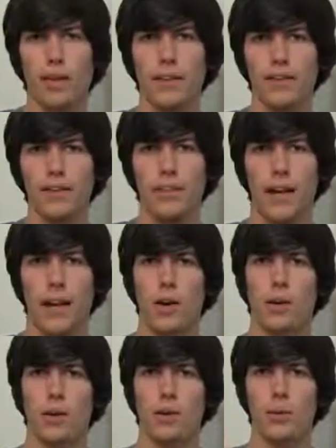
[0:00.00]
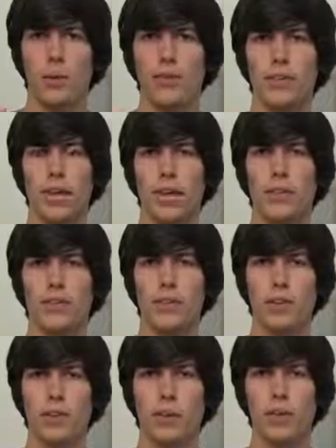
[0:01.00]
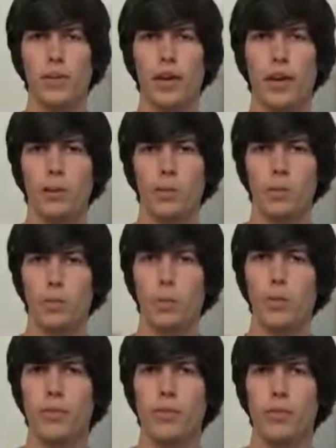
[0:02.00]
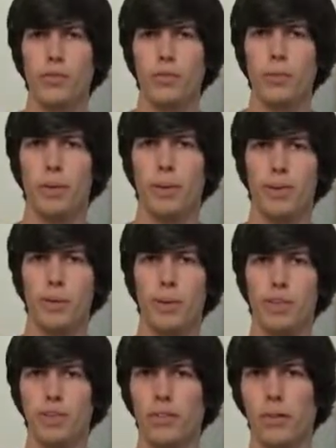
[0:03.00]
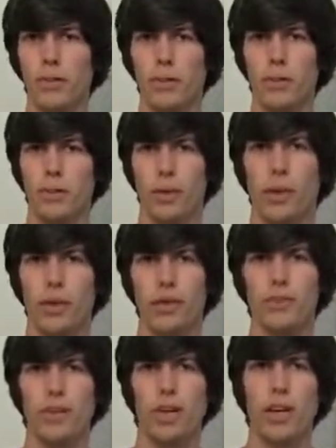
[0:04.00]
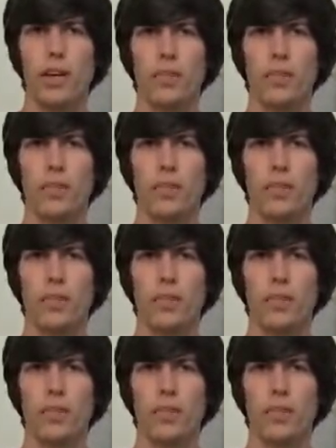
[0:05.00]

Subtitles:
This is how the front tires and the rear tires will move at different speeds because of their different radius.